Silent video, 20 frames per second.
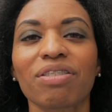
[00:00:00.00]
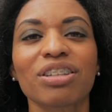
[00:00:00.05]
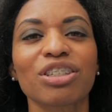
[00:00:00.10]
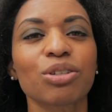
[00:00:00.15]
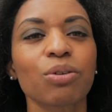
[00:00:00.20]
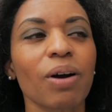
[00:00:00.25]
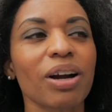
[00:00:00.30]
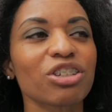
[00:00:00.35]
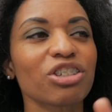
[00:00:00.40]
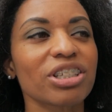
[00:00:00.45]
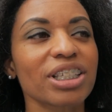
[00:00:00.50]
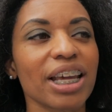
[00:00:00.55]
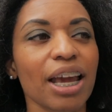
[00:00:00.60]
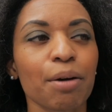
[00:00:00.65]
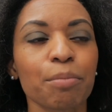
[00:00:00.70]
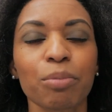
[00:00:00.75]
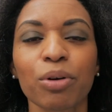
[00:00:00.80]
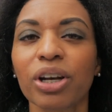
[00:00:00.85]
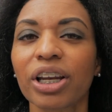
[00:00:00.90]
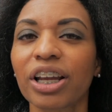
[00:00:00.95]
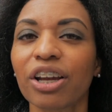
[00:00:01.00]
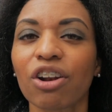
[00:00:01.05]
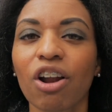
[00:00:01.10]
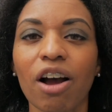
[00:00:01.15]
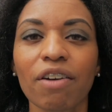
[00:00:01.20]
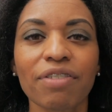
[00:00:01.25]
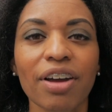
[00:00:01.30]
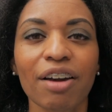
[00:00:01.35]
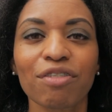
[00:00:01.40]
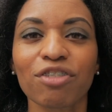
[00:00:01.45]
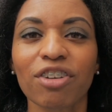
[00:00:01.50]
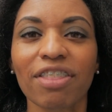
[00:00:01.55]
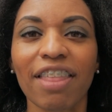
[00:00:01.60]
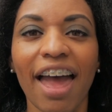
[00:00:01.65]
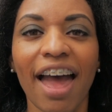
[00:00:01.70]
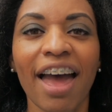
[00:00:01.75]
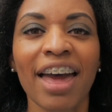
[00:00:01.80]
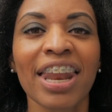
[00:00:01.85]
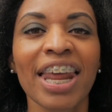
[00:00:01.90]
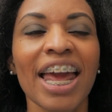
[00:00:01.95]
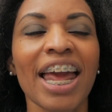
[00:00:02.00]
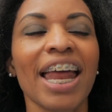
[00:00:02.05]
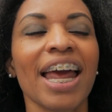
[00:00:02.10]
and so I just kept putting it off after that.